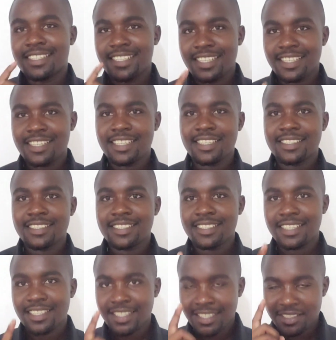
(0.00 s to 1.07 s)

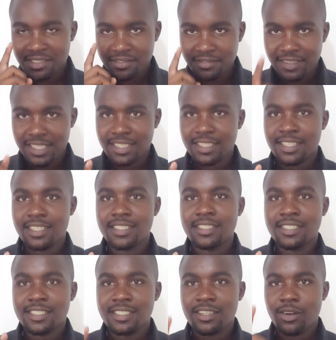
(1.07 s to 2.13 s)
Taking
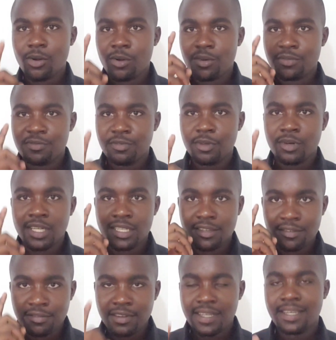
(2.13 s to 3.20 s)
Advantage of Your
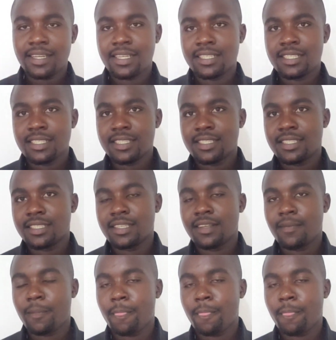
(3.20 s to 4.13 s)
Advantages.